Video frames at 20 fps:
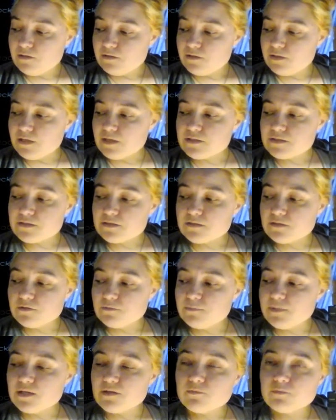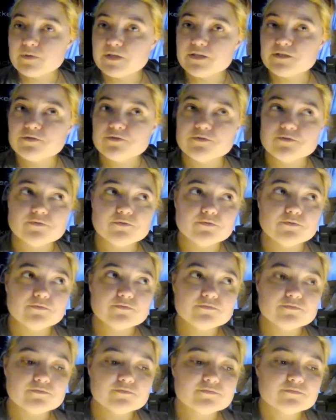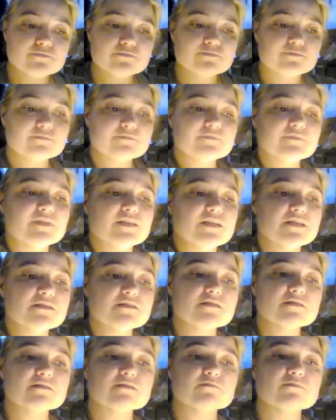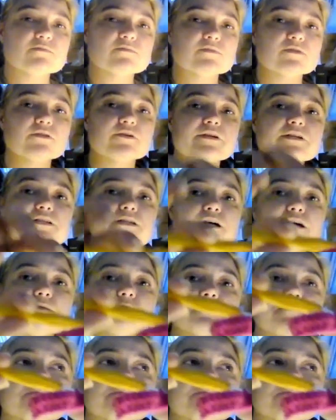Yes, you may redo this 30 times